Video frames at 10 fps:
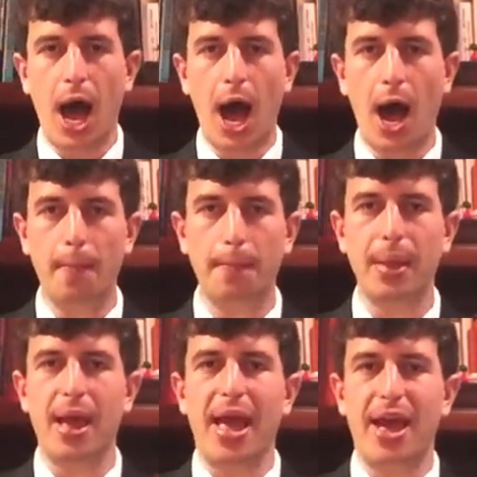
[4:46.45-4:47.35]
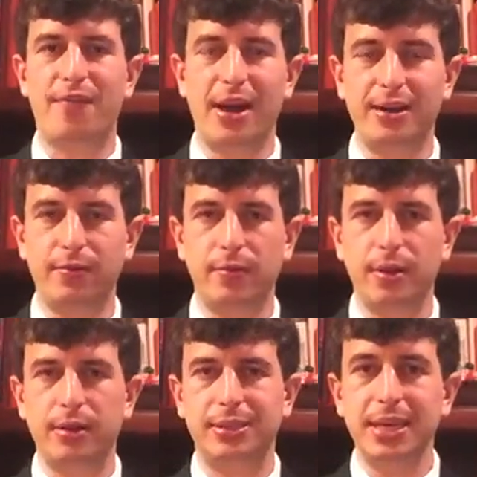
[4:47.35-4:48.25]
If I
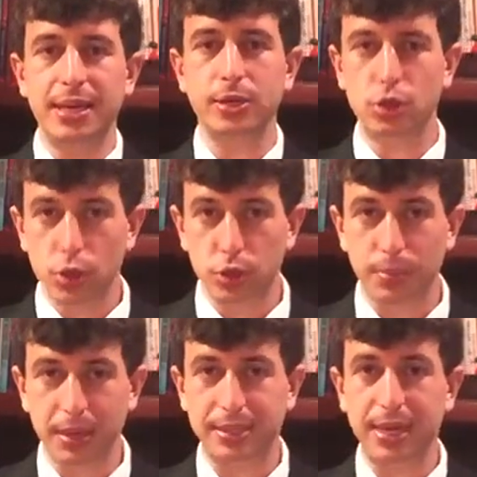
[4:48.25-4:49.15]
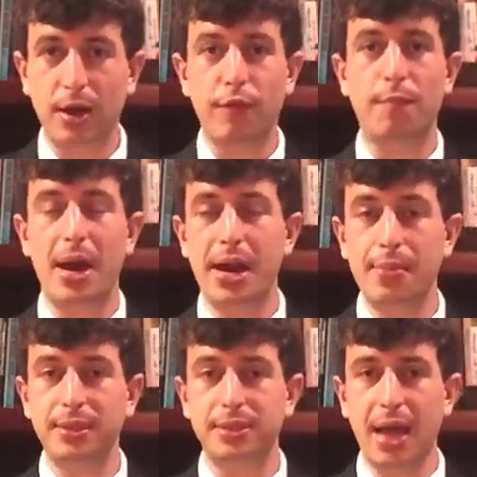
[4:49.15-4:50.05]
didn't introduce myself, my
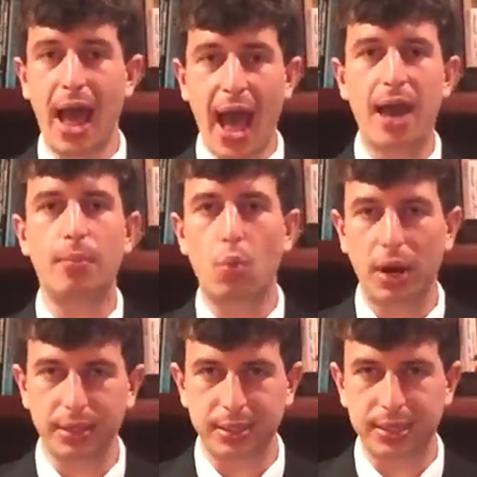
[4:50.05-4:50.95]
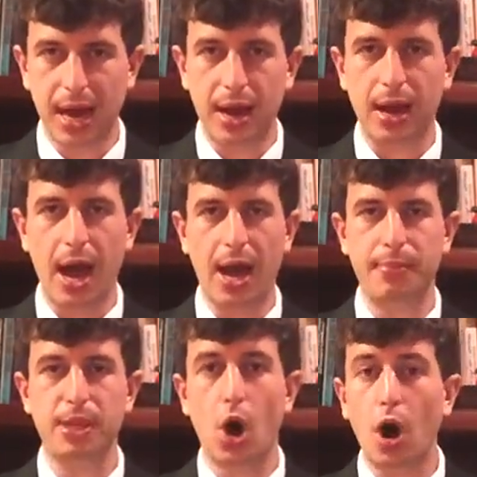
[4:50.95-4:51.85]
name is Adam Weinstock. I
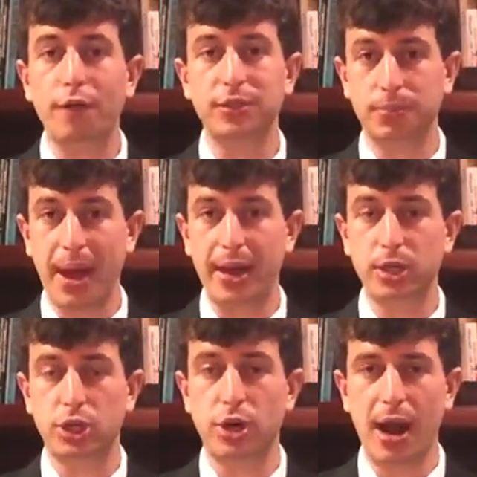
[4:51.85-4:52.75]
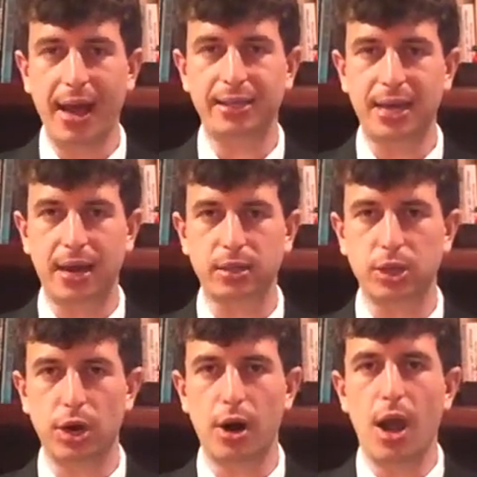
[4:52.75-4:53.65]
am the office manager at
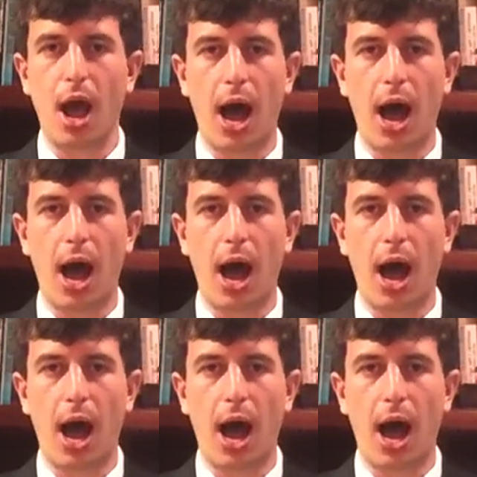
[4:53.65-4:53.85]
Dr.